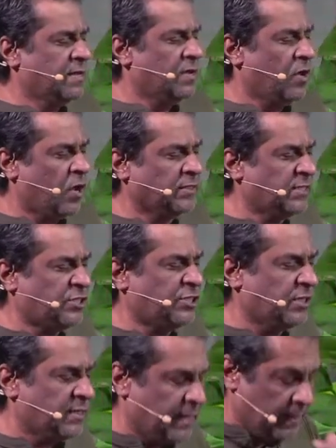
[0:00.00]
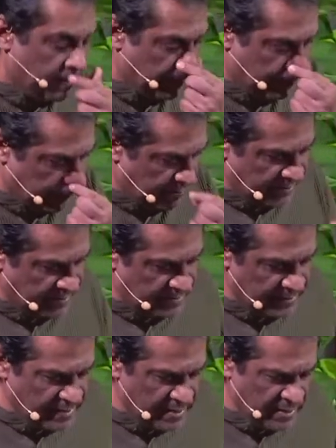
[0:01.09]
on this journey.
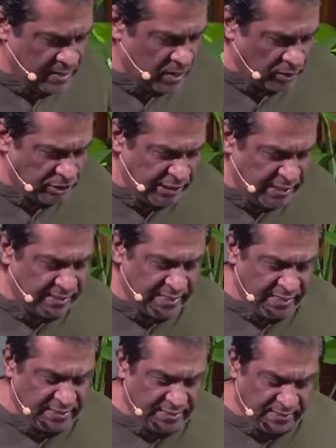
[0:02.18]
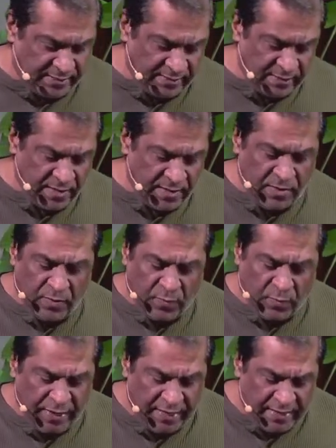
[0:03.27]
Lord Jesus,
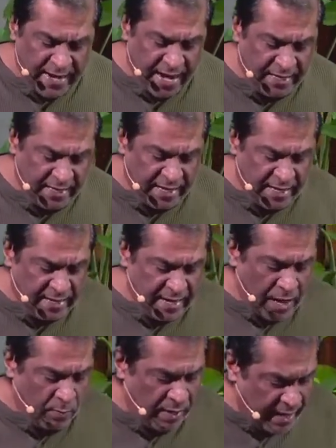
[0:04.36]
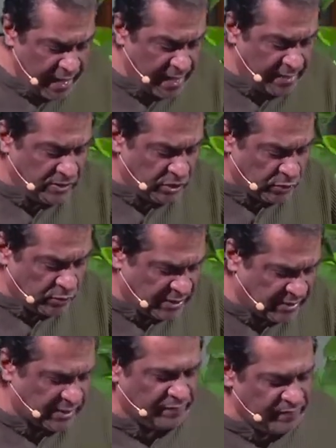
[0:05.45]
we dedicate our hands to
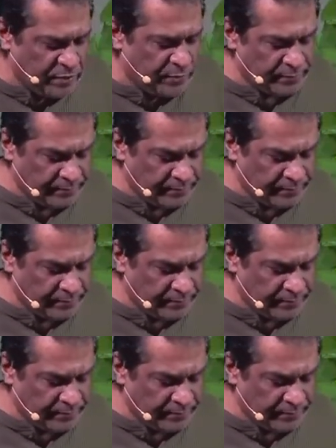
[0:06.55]
serve you